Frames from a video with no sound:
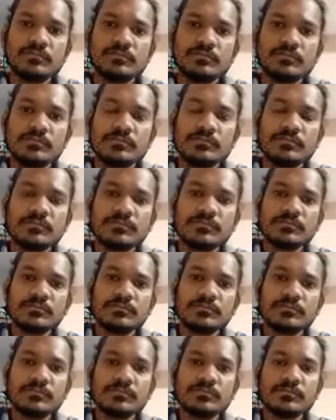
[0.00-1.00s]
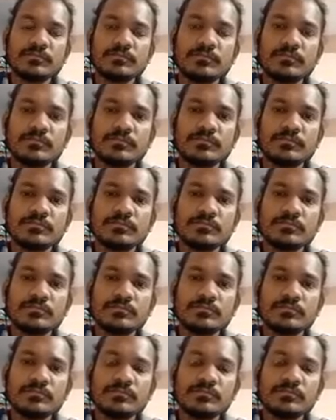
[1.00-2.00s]

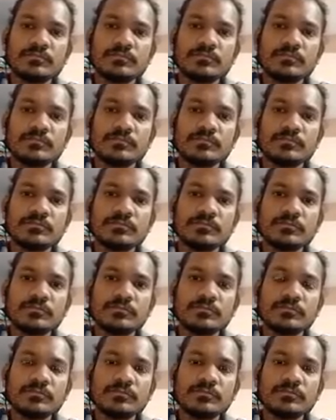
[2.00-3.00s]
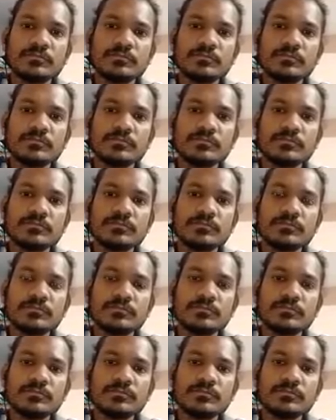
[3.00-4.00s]

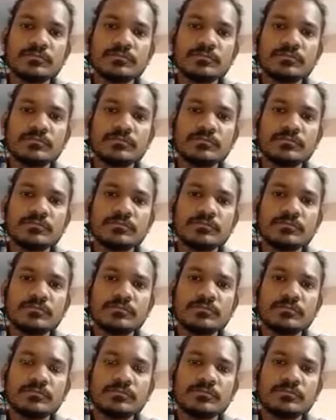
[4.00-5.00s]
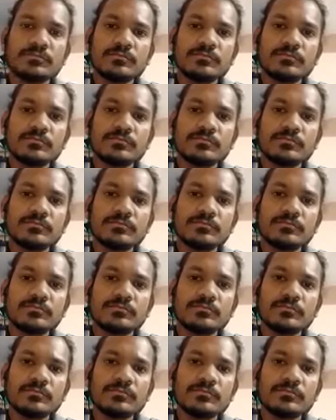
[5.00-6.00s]

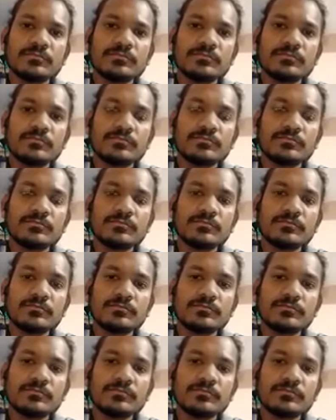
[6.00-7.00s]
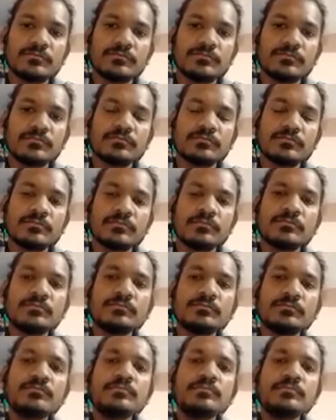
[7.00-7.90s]
[no speech]